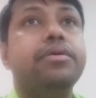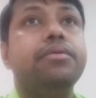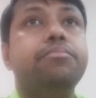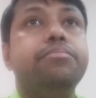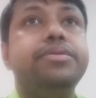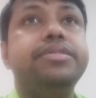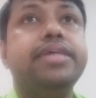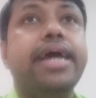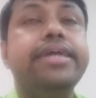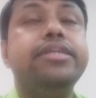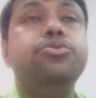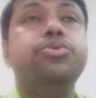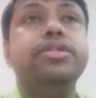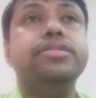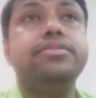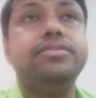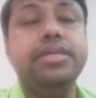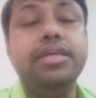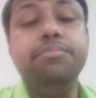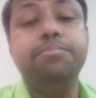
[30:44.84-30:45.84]
Beside you will
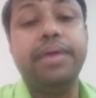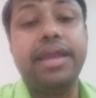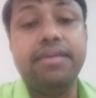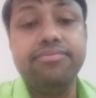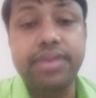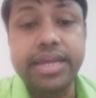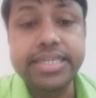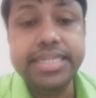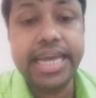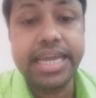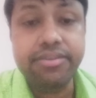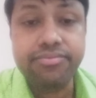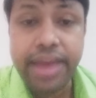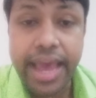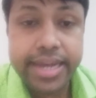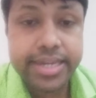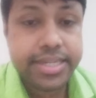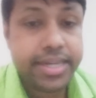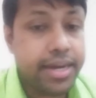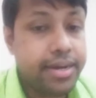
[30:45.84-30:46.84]
see paraplegia
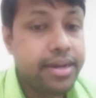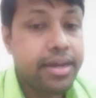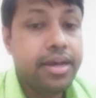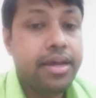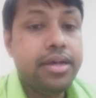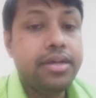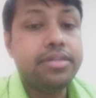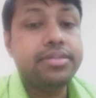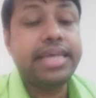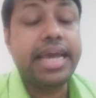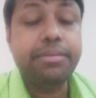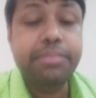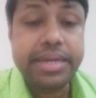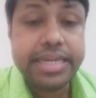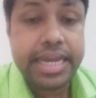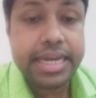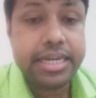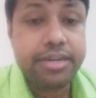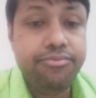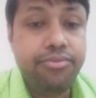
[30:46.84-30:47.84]
inflection,
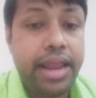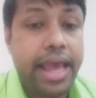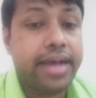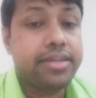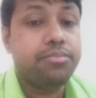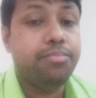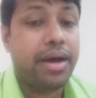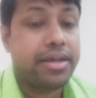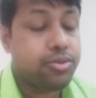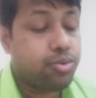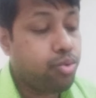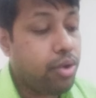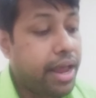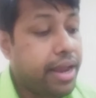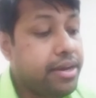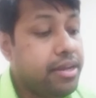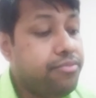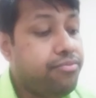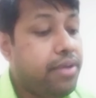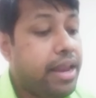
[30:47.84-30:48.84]
segmental reflex, vascular
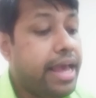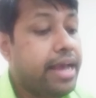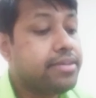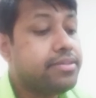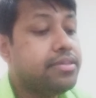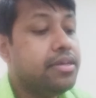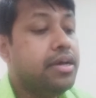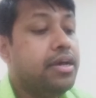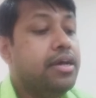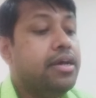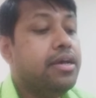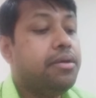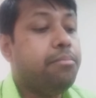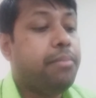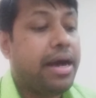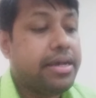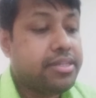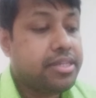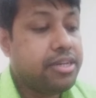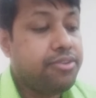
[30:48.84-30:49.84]
reflex,
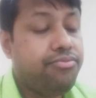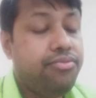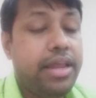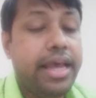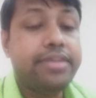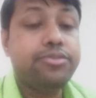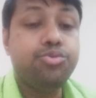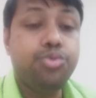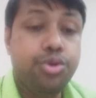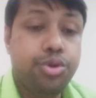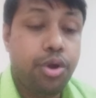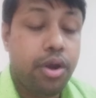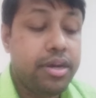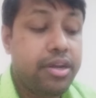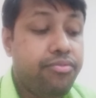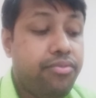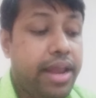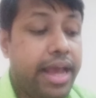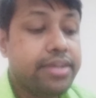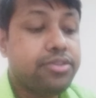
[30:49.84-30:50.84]
mass reflex, withdrawal
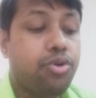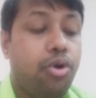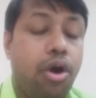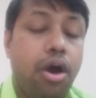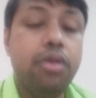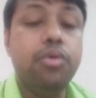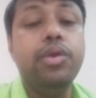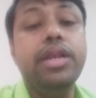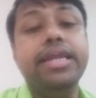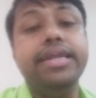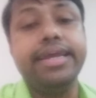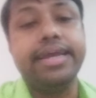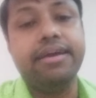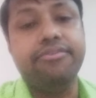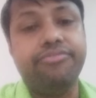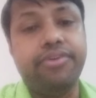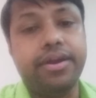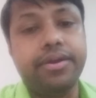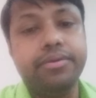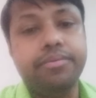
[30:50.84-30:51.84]
reflex, all will
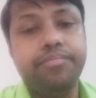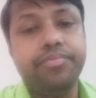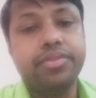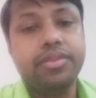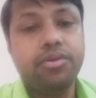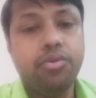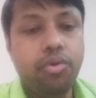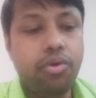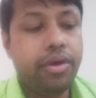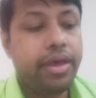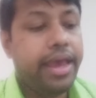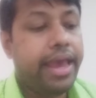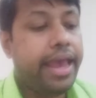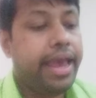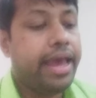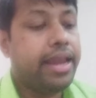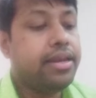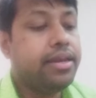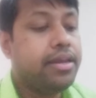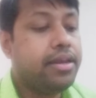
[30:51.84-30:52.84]
recover.
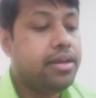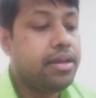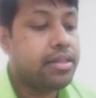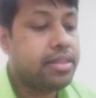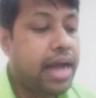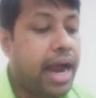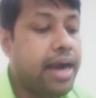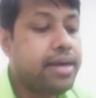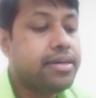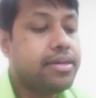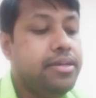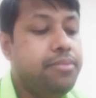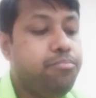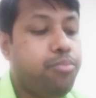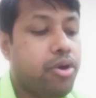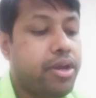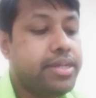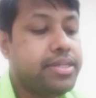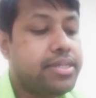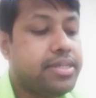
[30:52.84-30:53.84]
And third
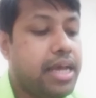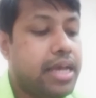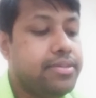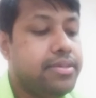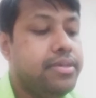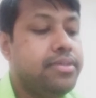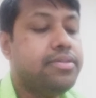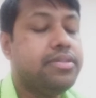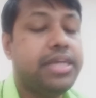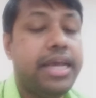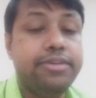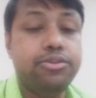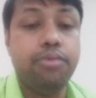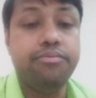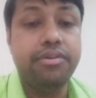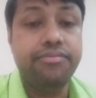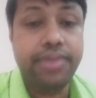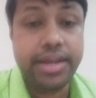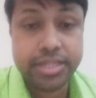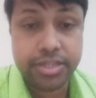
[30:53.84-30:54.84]
important stage is stage
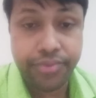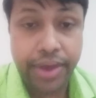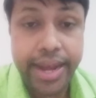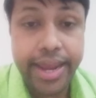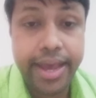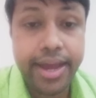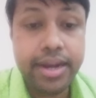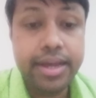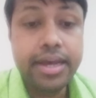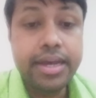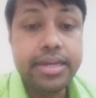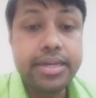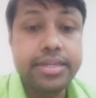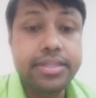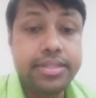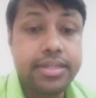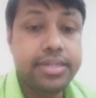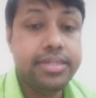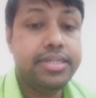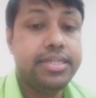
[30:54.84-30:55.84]
of reflex failure.
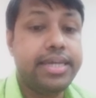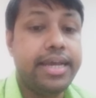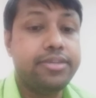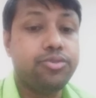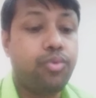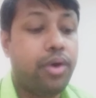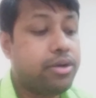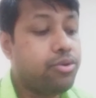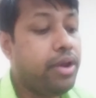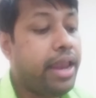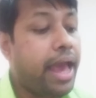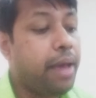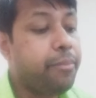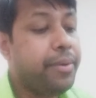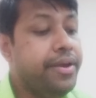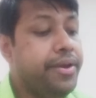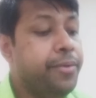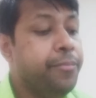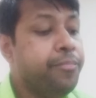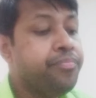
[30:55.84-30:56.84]
In this stage, what will
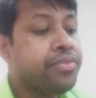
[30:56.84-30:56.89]
happen?